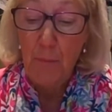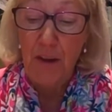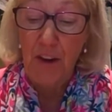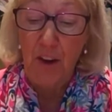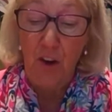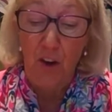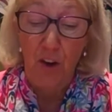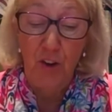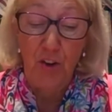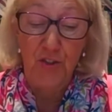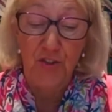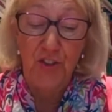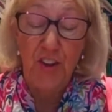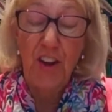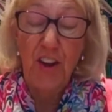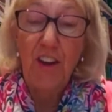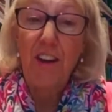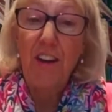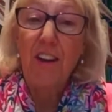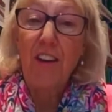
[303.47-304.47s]
because
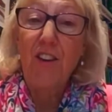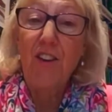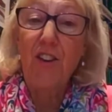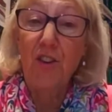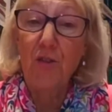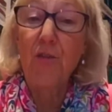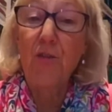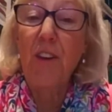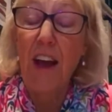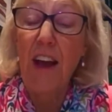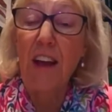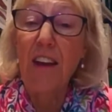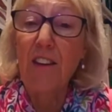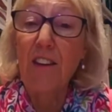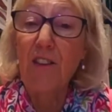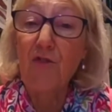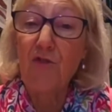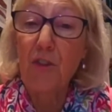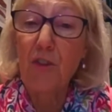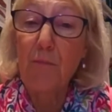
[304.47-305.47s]
you
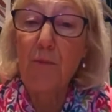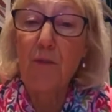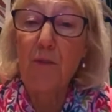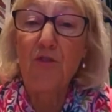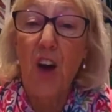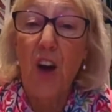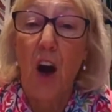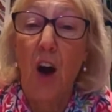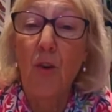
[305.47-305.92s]
can contribute to